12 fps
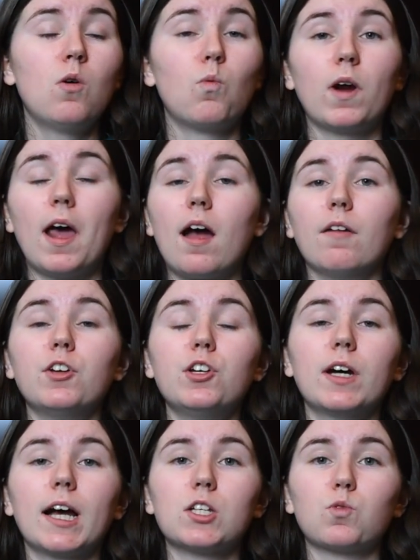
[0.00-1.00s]
Whatever
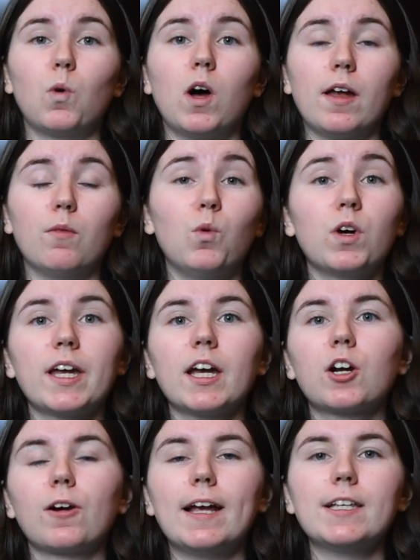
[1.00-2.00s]
you guys want. We'll
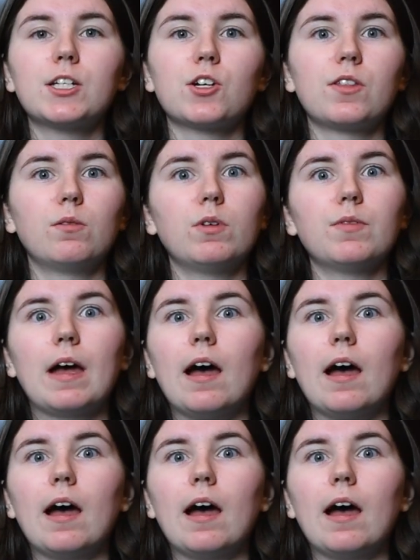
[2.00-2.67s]
get crazier than we've